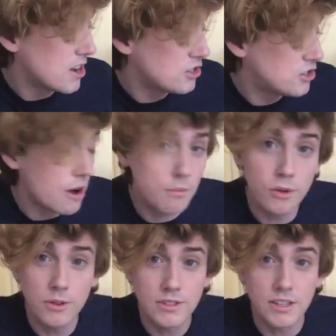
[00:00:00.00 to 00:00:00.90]

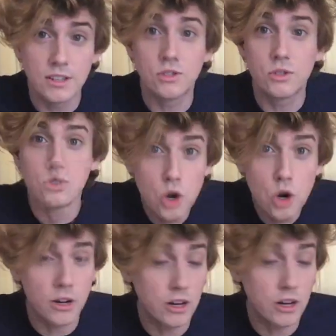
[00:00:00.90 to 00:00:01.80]
Jumbles, is
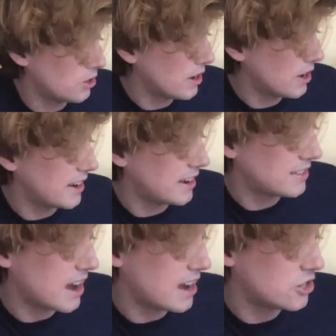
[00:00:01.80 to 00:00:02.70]
super cute, and he's
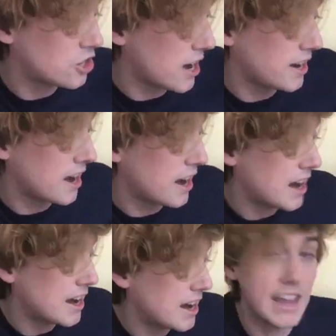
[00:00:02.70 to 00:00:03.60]
got giant
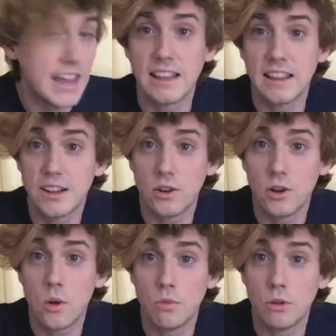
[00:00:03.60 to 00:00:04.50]
eyes and a
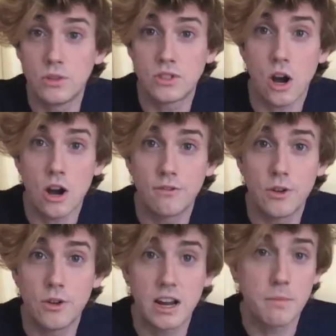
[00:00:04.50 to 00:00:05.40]
little blue star
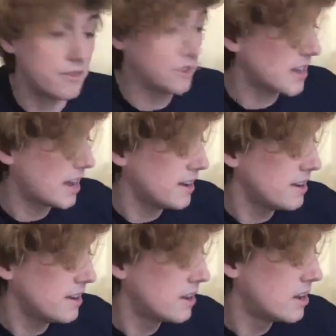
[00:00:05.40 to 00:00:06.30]
floating above his head.
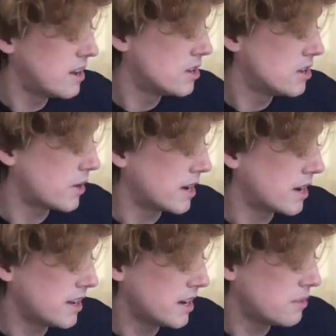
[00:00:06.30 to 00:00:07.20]
So I
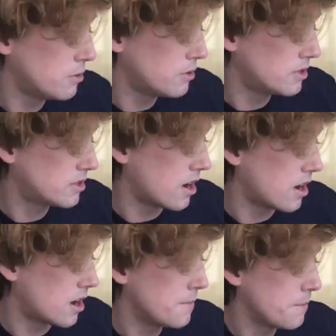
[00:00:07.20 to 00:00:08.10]
click the blue
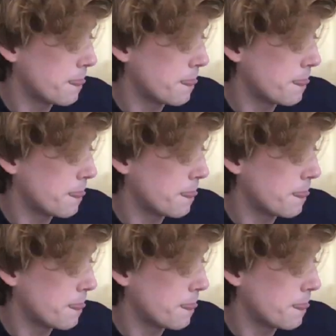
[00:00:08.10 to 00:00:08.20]
star,